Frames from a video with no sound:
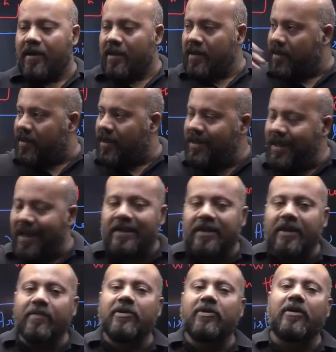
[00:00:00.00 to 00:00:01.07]
This
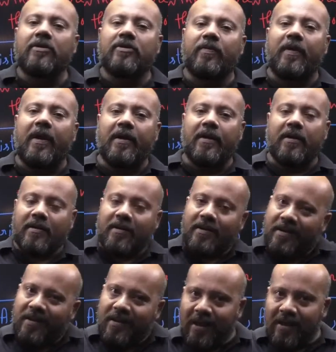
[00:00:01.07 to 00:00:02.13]
extreme is also bad,
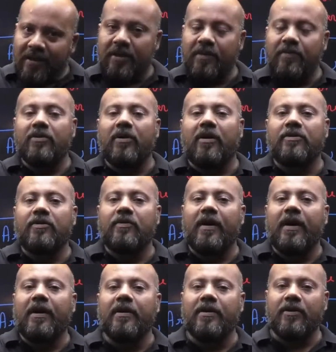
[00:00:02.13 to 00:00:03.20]
this extreme is also
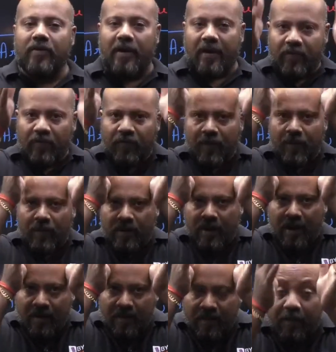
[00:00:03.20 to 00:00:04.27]
bad. You have to follow
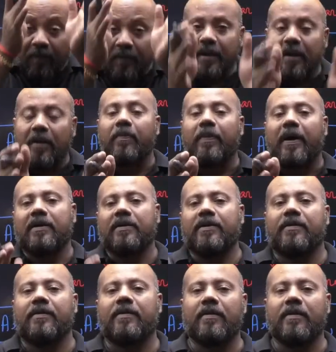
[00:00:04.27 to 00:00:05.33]
the middle path,
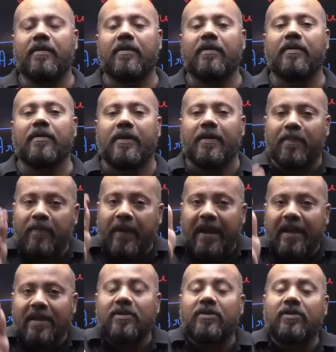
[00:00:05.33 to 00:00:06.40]
the
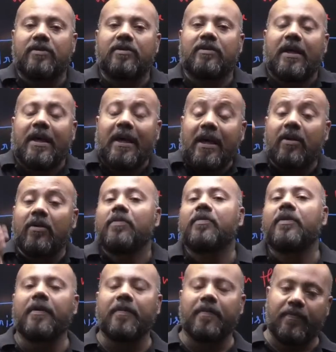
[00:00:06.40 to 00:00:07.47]
balance, the
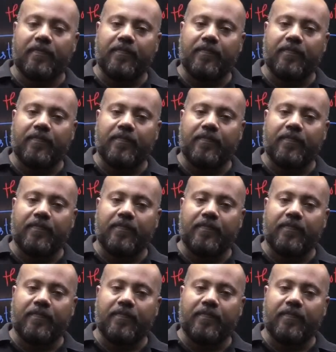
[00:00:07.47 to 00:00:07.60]
equilibrium.